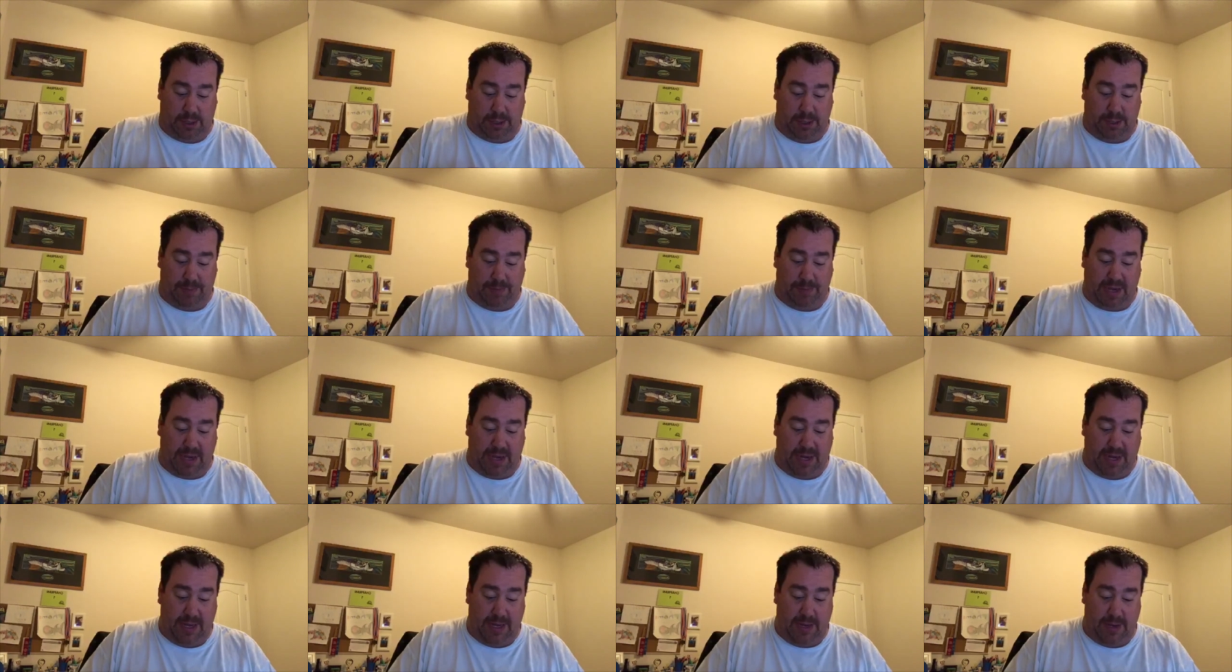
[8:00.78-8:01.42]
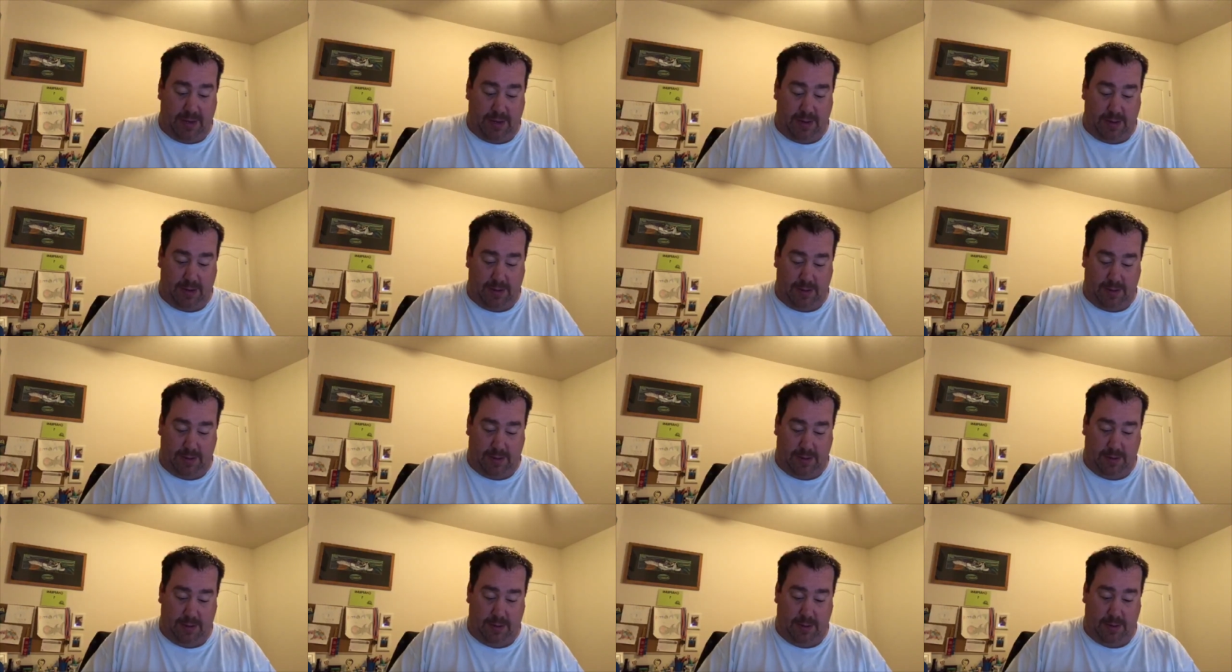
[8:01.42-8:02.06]
Good buddy.
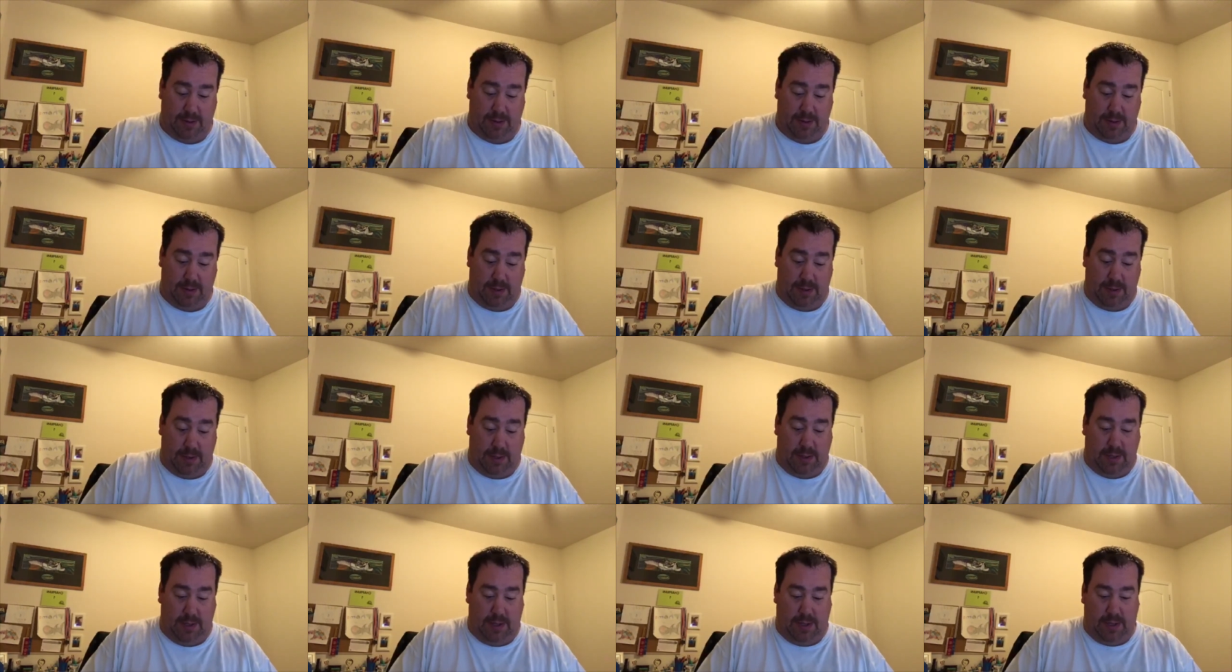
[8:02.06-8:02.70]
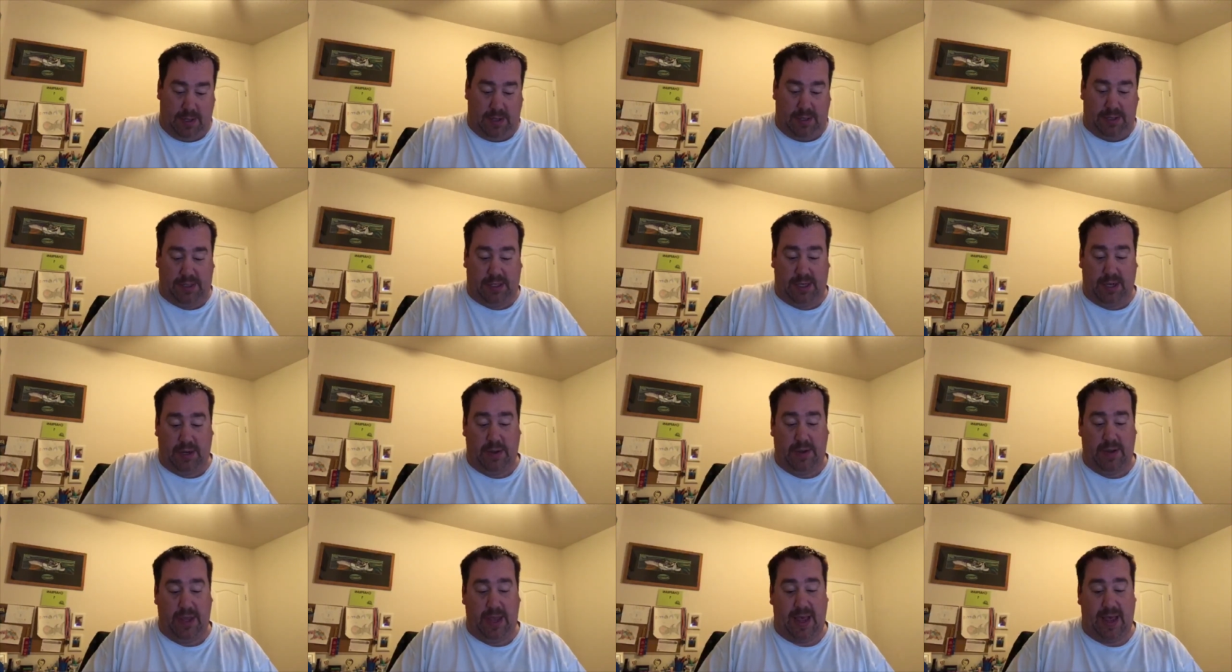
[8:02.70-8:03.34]

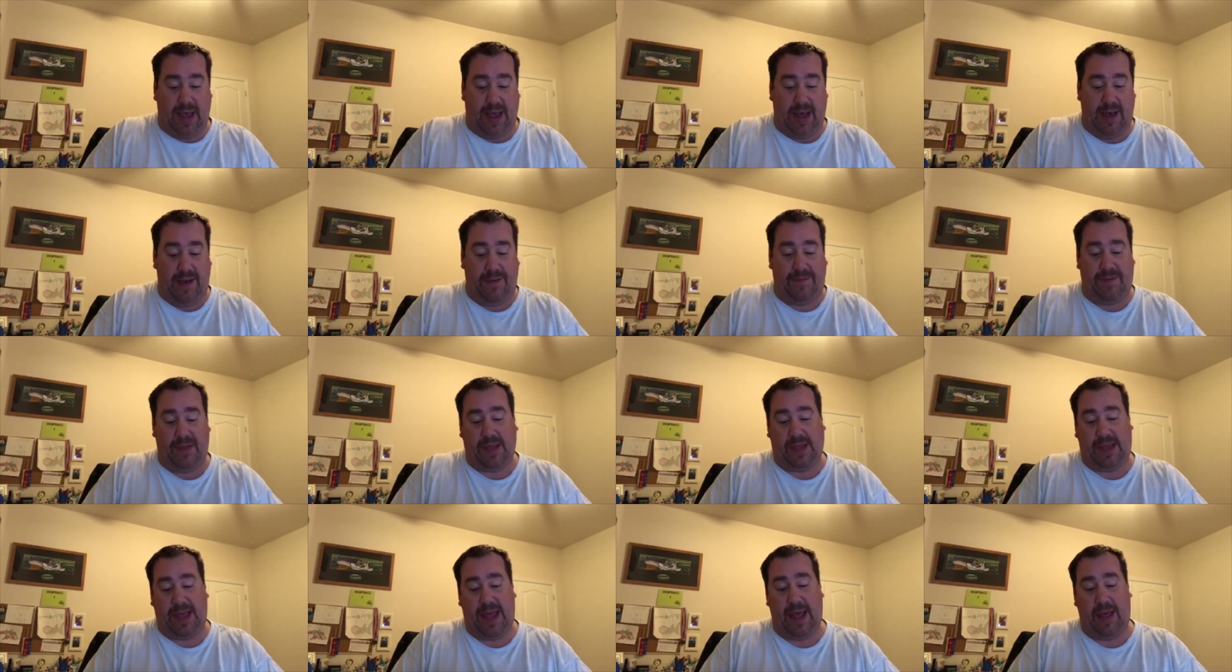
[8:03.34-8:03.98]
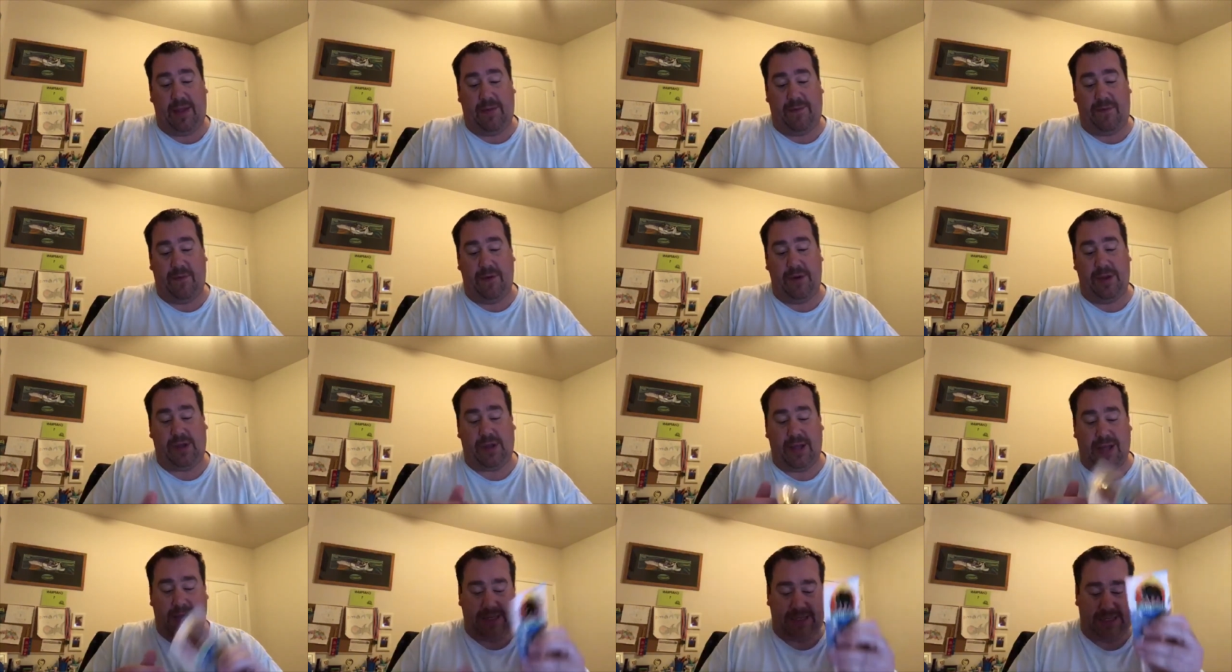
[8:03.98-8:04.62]
So you have the
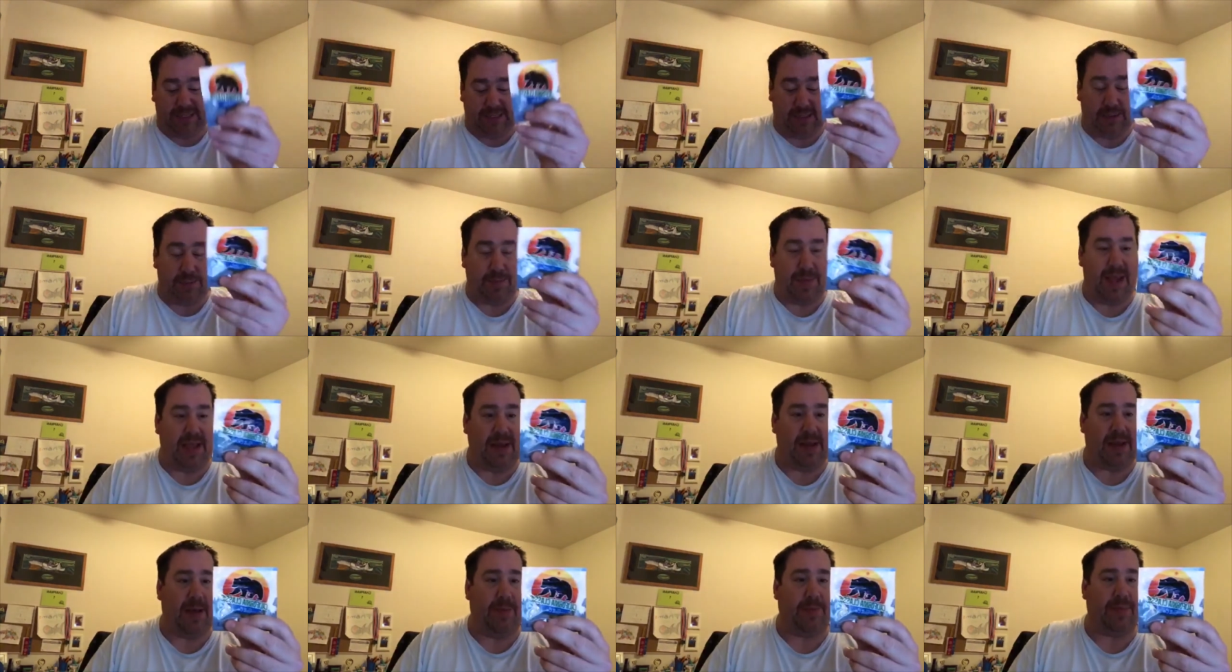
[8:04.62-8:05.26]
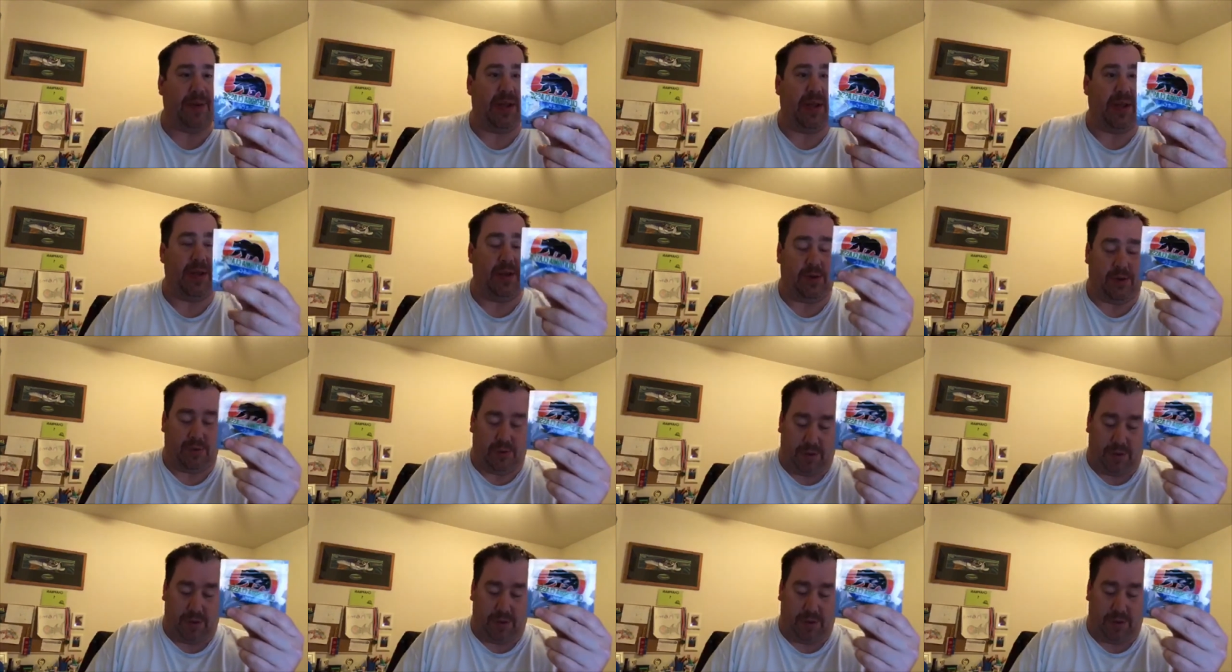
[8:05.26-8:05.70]
California Classics Bait Company